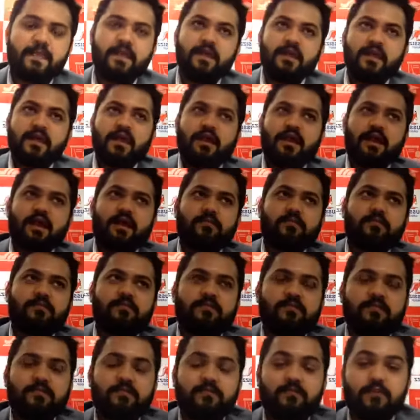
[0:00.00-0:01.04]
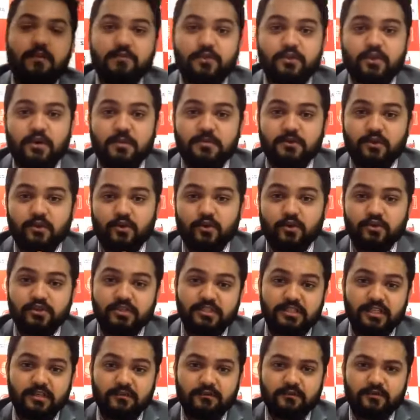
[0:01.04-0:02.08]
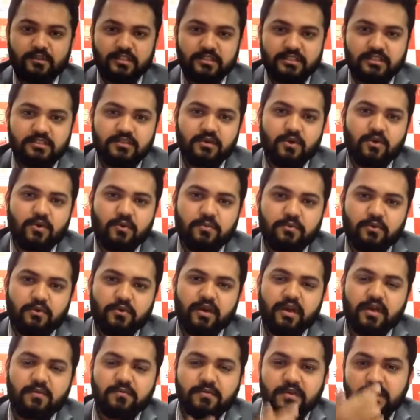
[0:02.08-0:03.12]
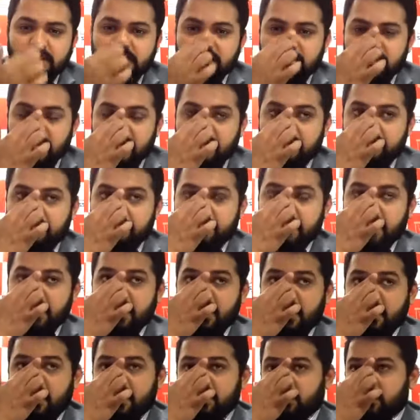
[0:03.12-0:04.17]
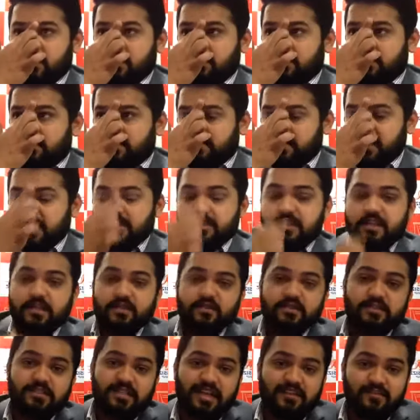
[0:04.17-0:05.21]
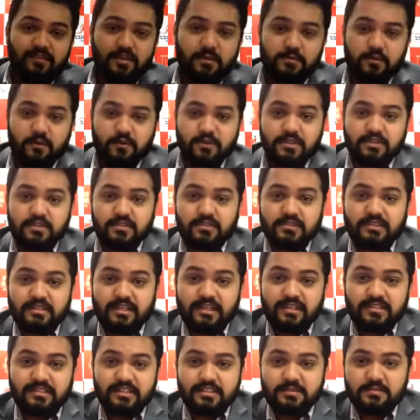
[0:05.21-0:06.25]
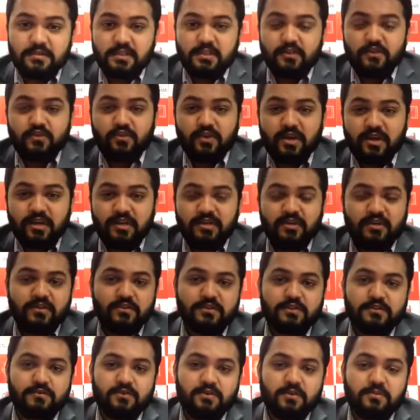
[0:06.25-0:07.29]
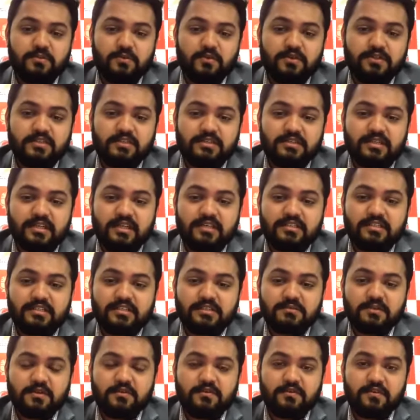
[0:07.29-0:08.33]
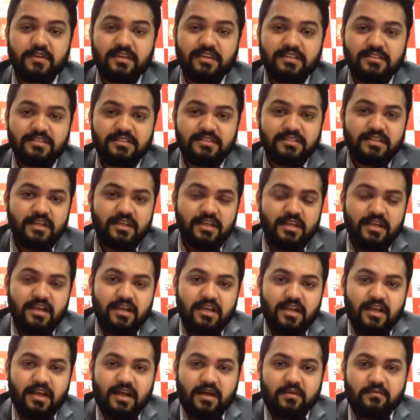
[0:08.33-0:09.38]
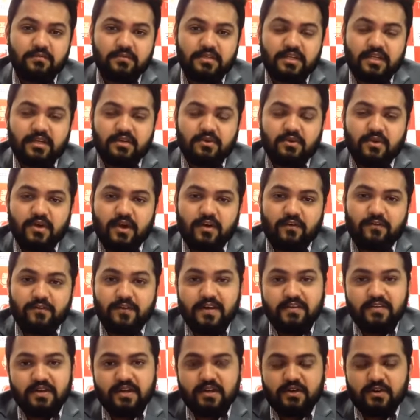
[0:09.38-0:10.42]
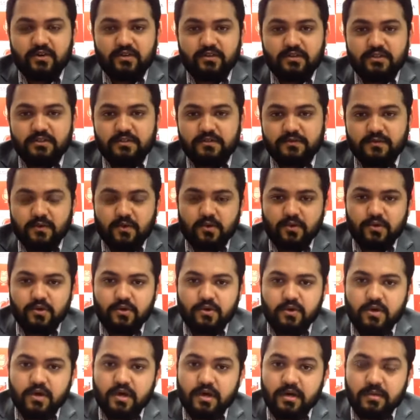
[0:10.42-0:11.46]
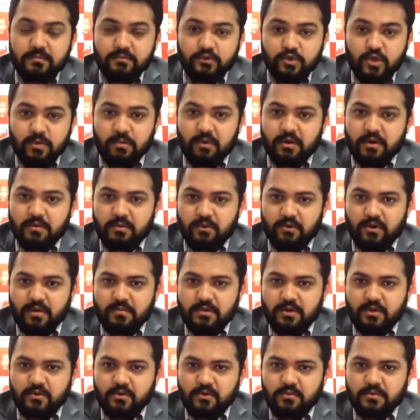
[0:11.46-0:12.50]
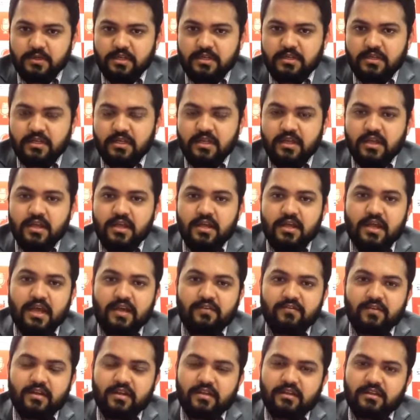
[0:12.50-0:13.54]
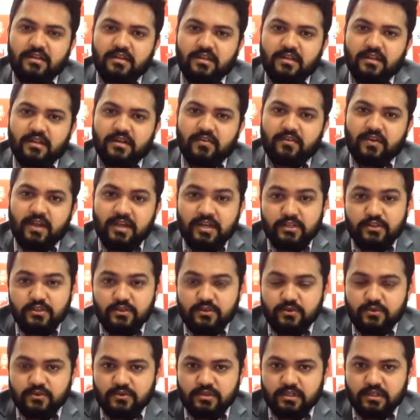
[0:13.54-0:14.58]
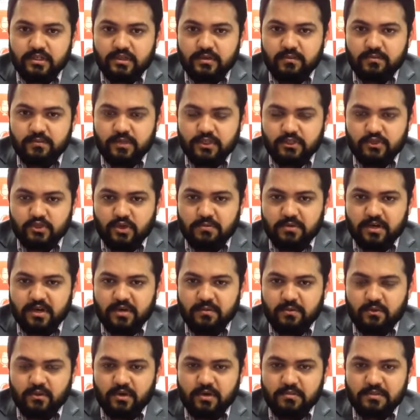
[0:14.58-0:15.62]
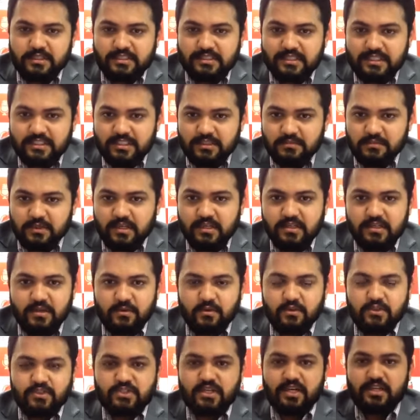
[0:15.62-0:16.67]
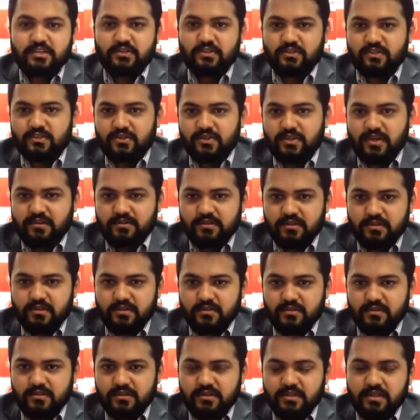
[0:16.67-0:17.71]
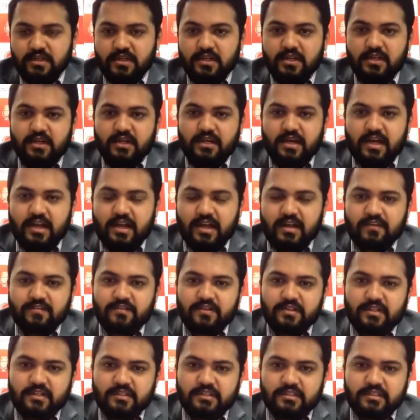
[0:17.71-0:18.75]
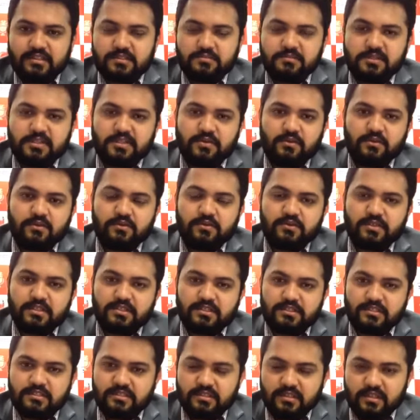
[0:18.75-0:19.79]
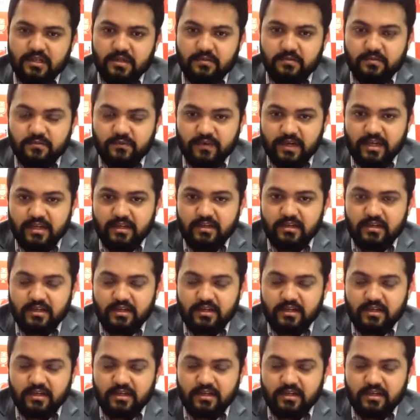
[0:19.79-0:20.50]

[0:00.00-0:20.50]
When we talk about the costing for this whole program is, so basically you start with the provisional skill assessment, $300 for your provisional skill assessment fees. Then you have $500 for your job ready program enrollment, and when they are ready to do the job ready program assessment, they will charge you $2,000, and after the assessment they will do this final